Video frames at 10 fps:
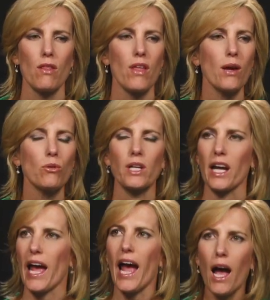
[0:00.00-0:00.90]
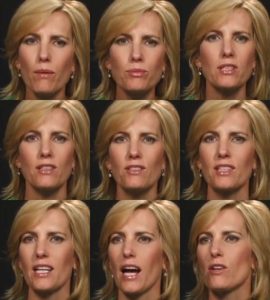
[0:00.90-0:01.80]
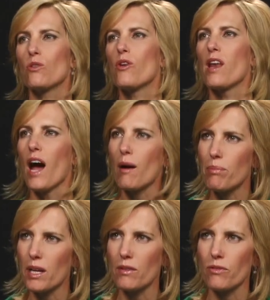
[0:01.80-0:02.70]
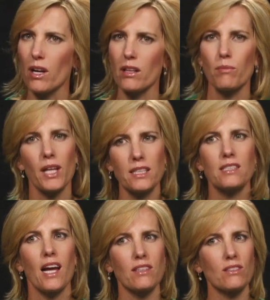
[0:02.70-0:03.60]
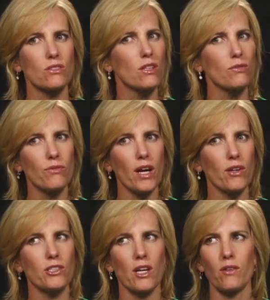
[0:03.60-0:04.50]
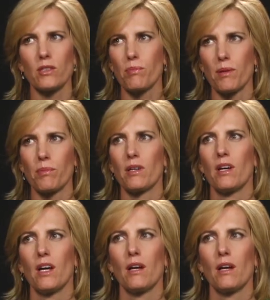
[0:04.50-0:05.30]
They were like, absolutely not. You're not paying for anything, but that's Texas. They're very generous people.